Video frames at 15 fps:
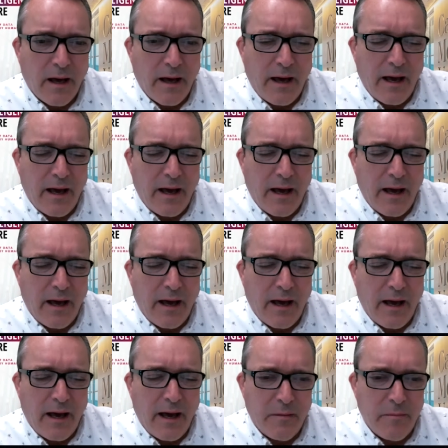and
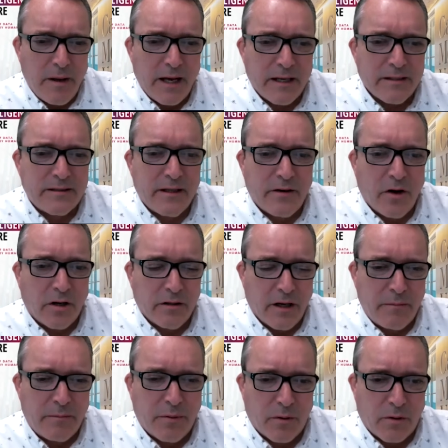our MS and
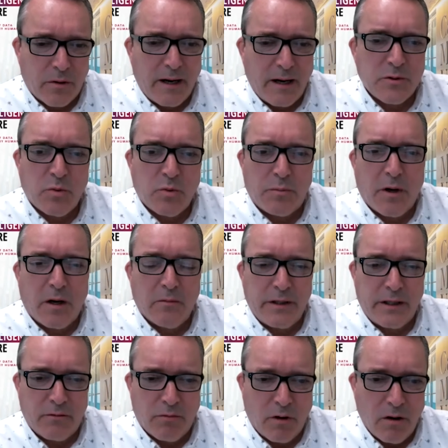online programs will probably
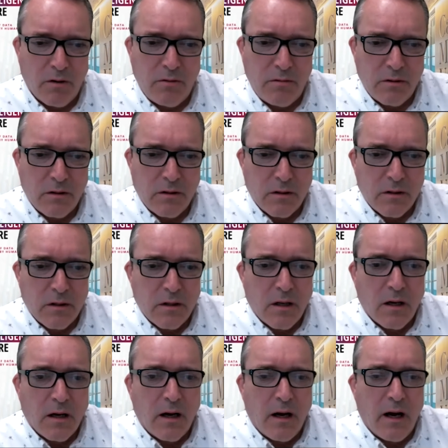grow.
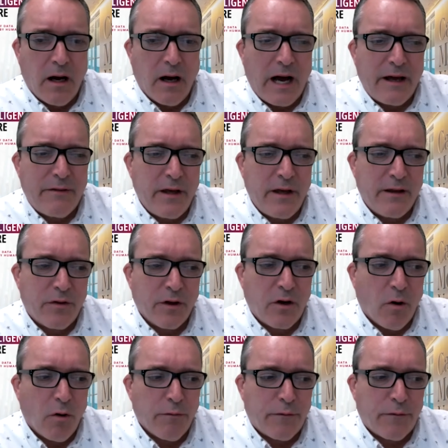I think the
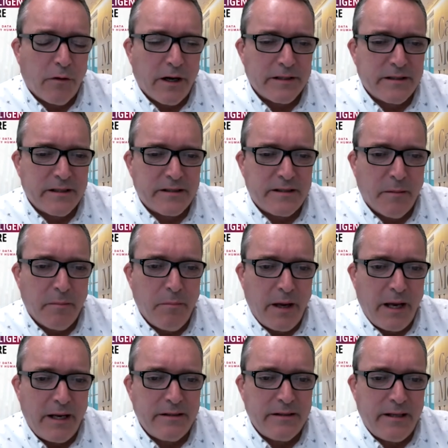goal for us is to
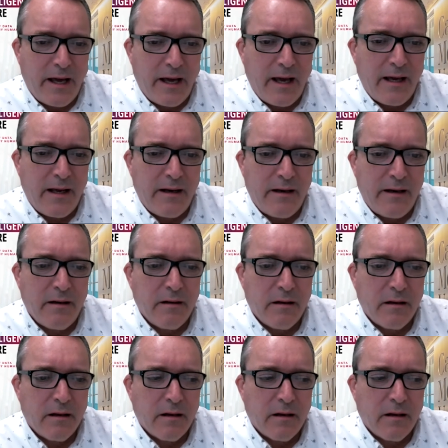maintain